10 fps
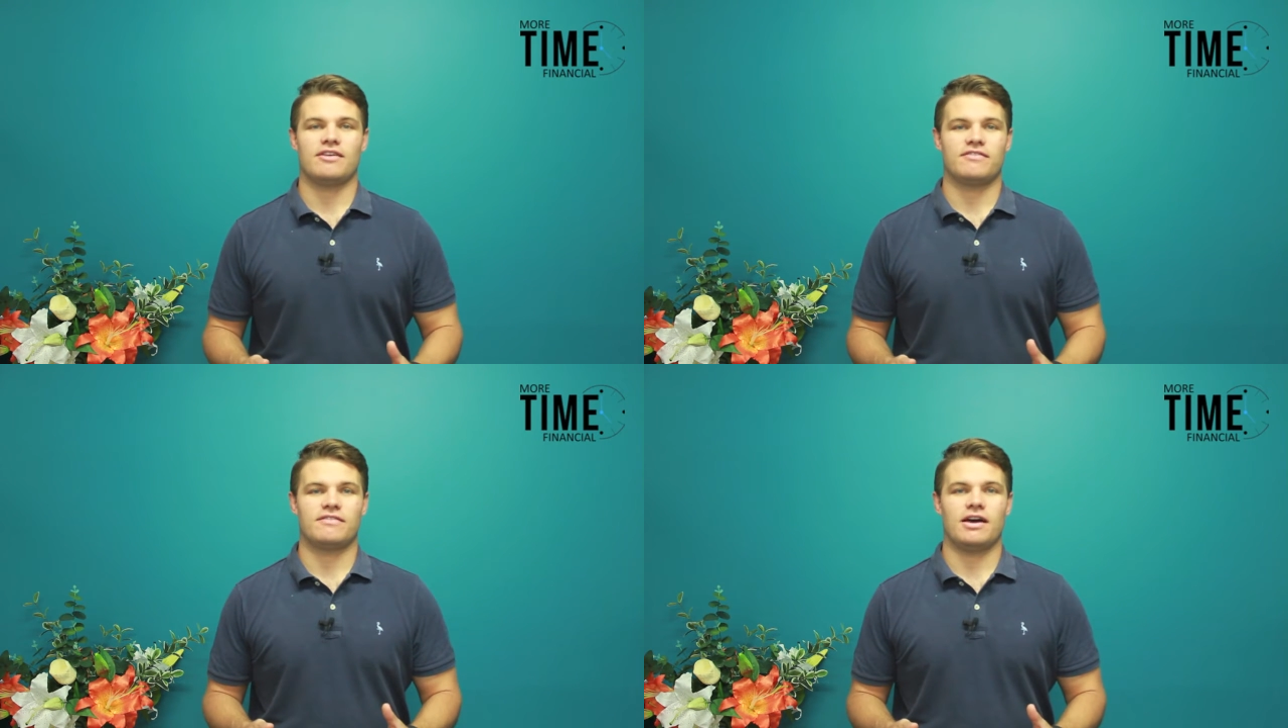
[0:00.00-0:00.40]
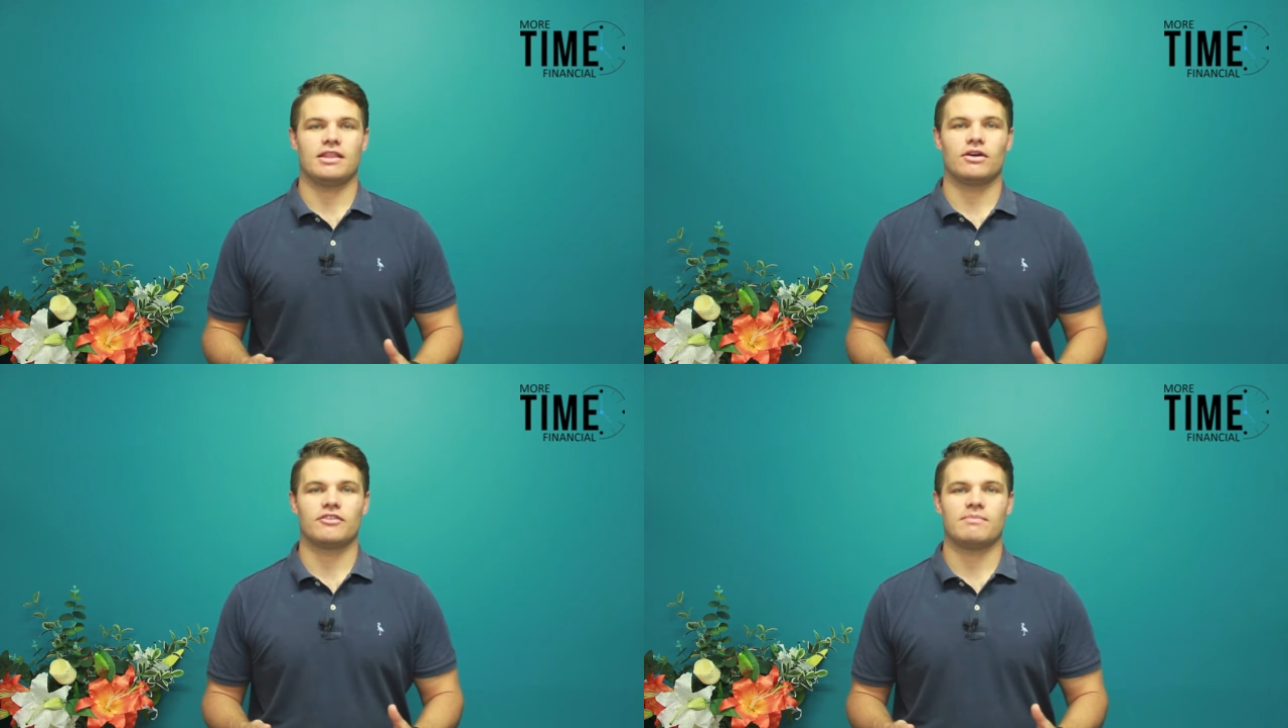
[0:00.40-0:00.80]
have a
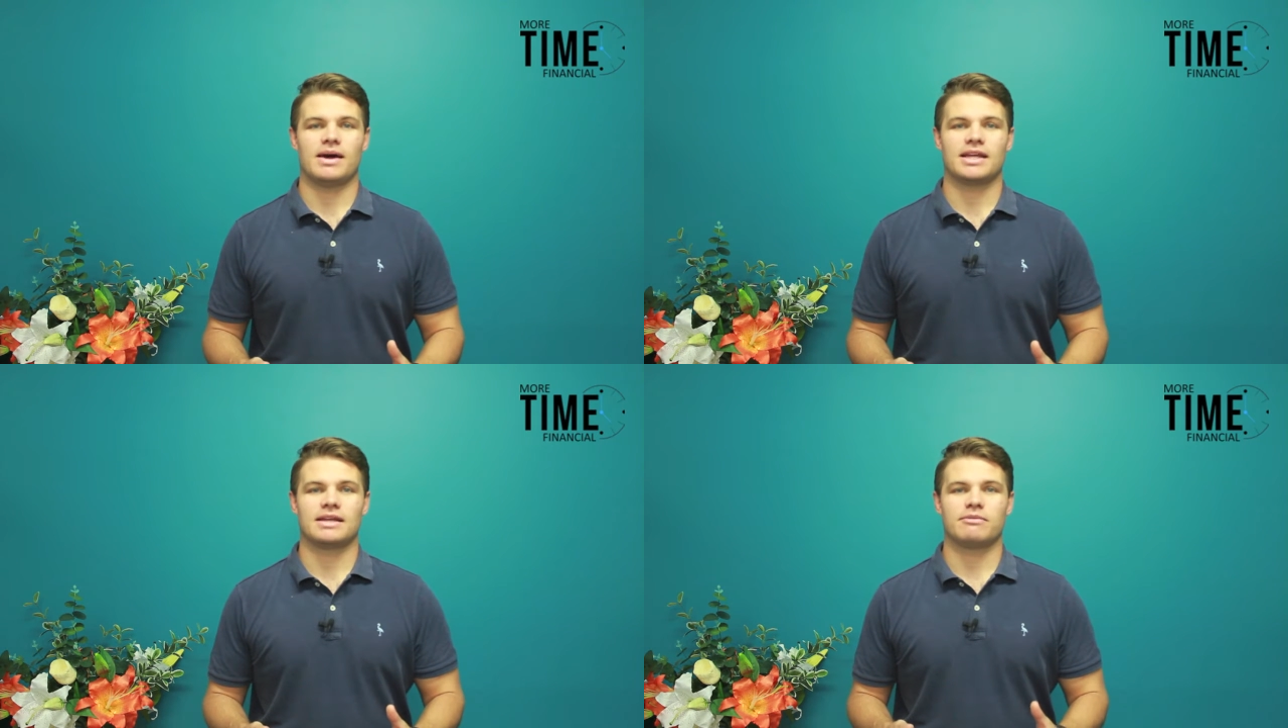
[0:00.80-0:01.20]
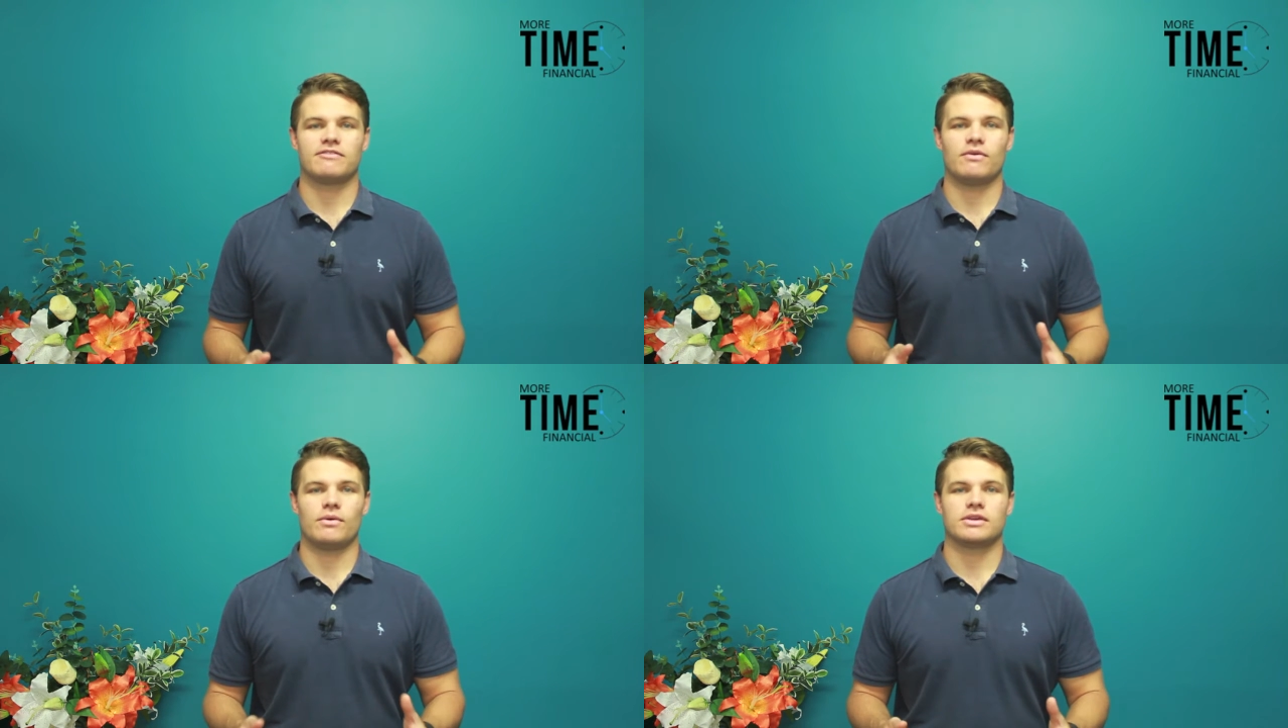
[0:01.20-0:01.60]
lot of money
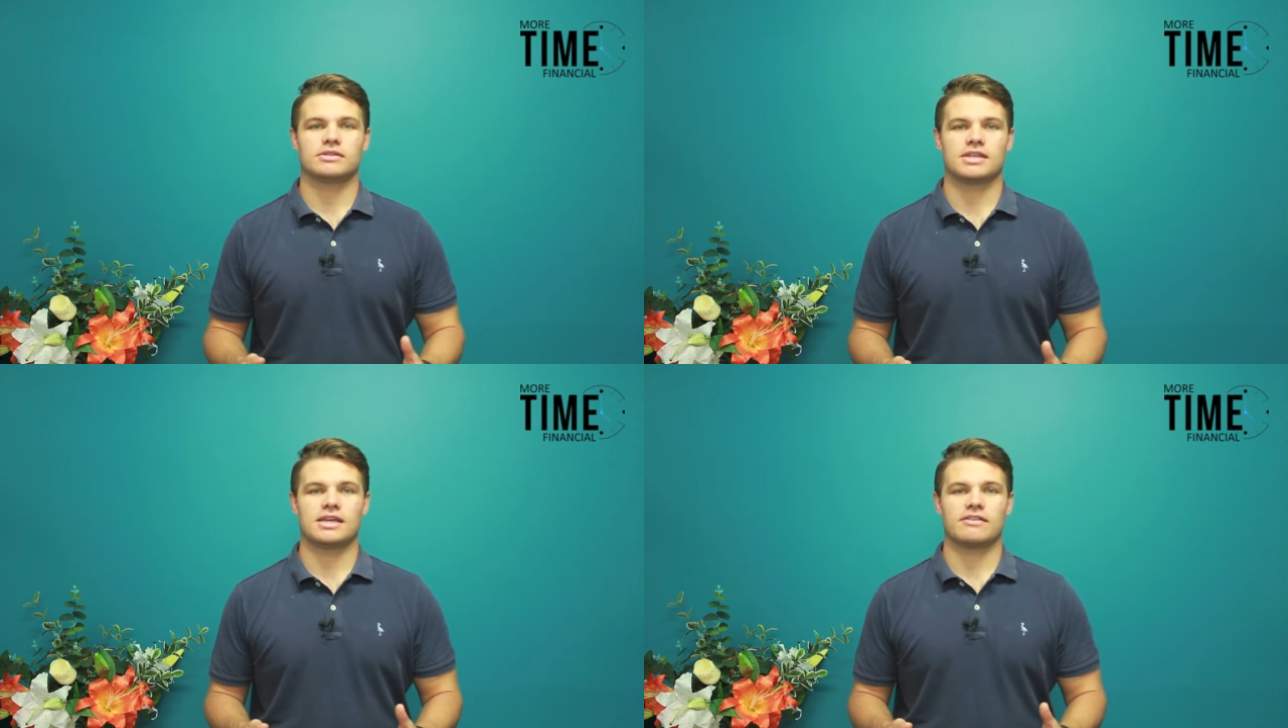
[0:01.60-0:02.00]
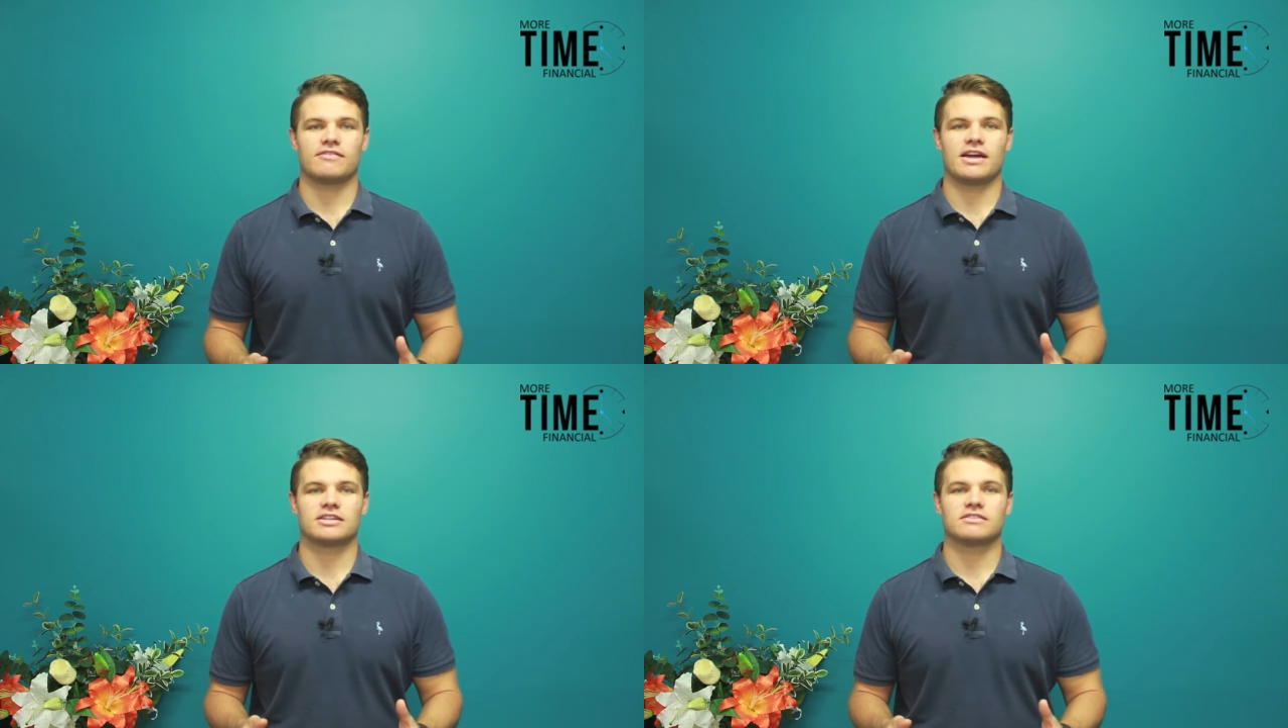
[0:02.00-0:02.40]
before you seek
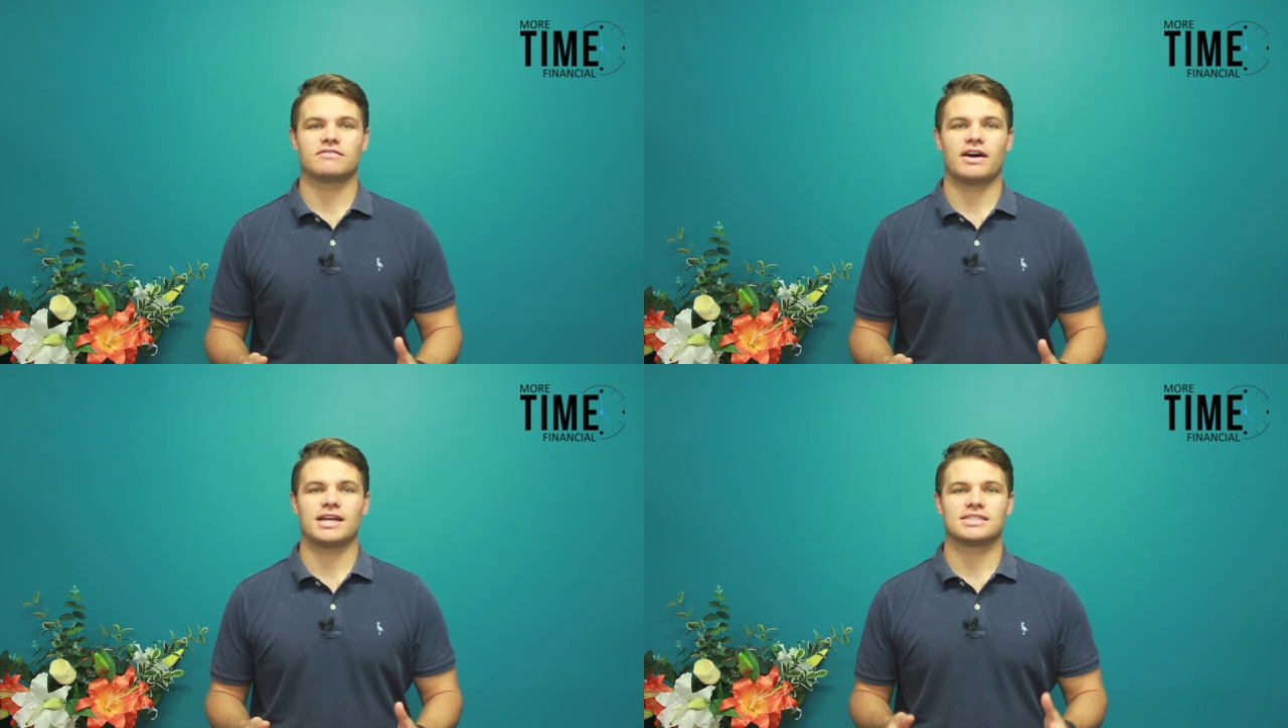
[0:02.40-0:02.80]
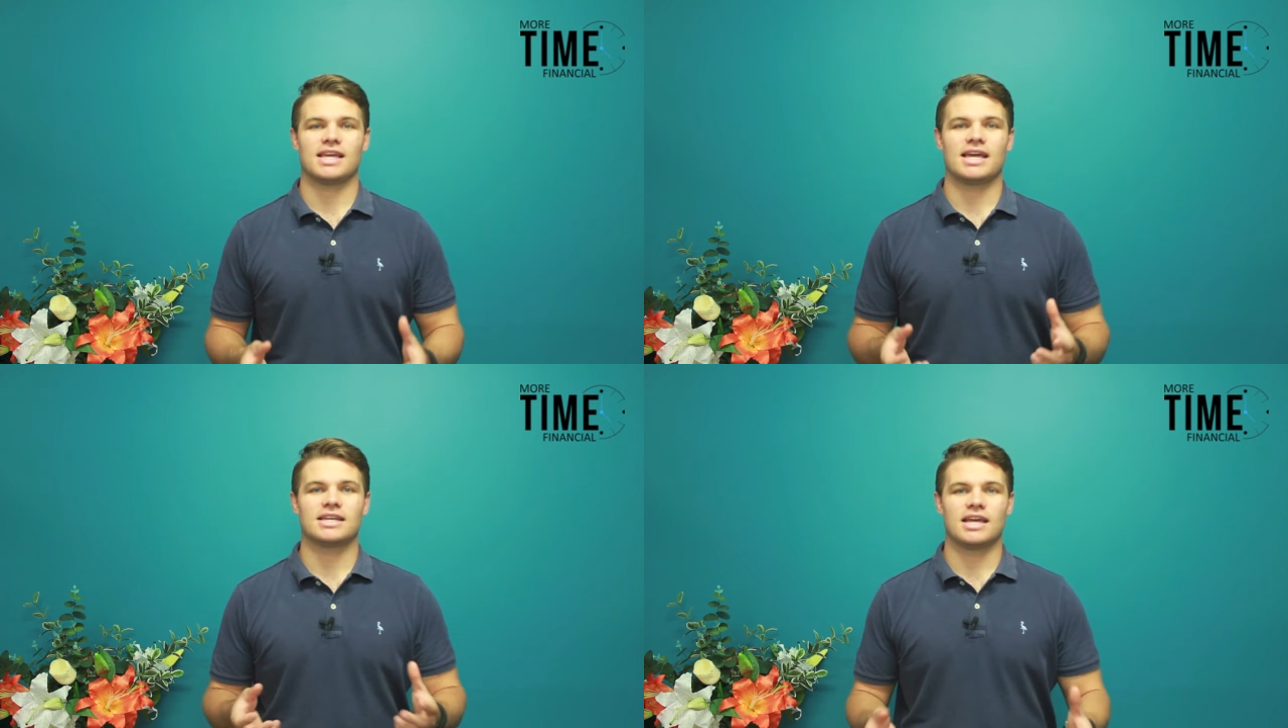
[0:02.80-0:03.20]
financial advice.
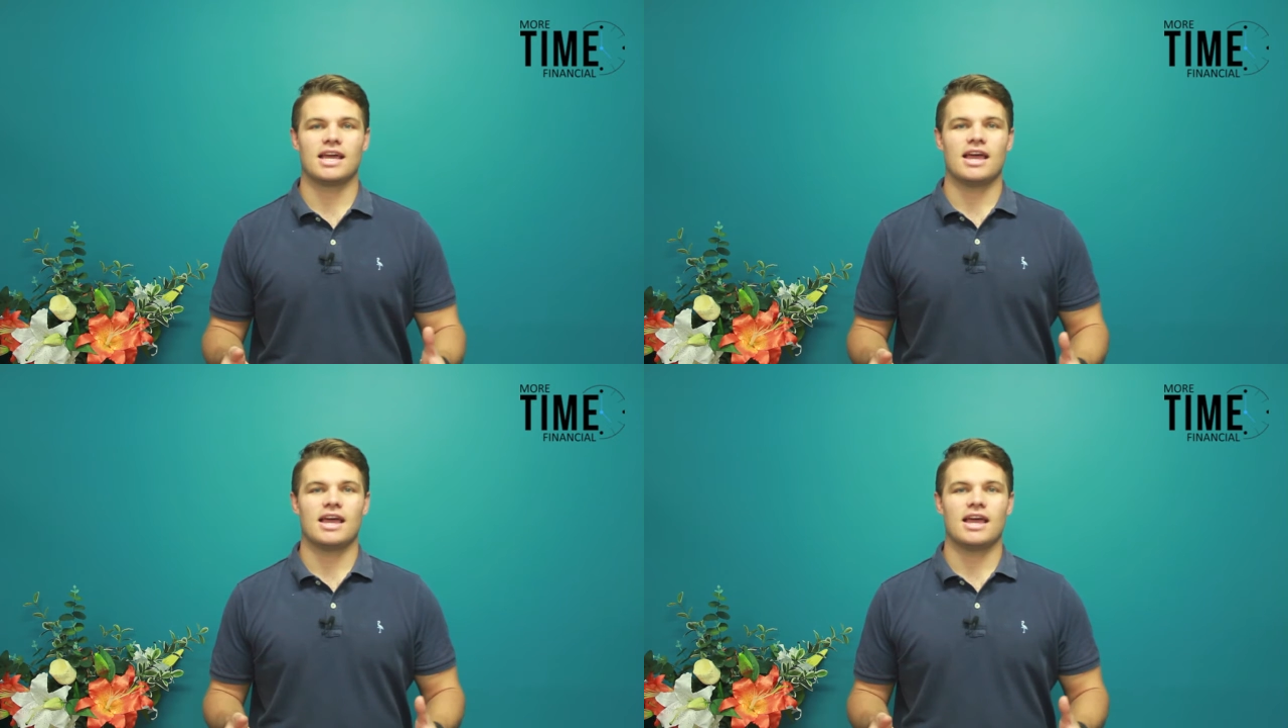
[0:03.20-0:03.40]
And